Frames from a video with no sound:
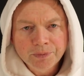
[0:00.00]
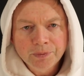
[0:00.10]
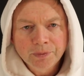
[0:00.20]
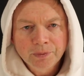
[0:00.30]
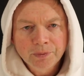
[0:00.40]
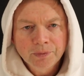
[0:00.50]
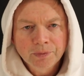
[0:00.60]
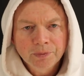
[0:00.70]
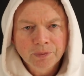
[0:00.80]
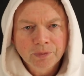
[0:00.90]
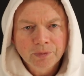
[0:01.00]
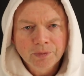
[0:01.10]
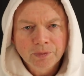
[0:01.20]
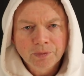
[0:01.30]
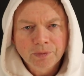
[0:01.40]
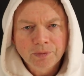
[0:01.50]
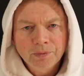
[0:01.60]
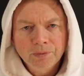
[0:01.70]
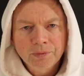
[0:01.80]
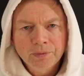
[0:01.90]

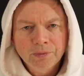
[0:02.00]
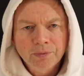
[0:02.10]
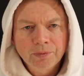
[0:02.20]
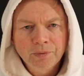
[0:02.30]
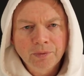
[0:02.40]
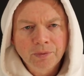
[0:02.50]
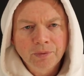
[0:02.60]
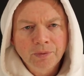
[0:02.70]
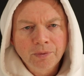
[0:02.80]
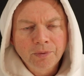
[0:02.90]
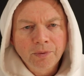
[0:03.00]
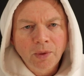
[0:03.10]
No one is speaking in this clip.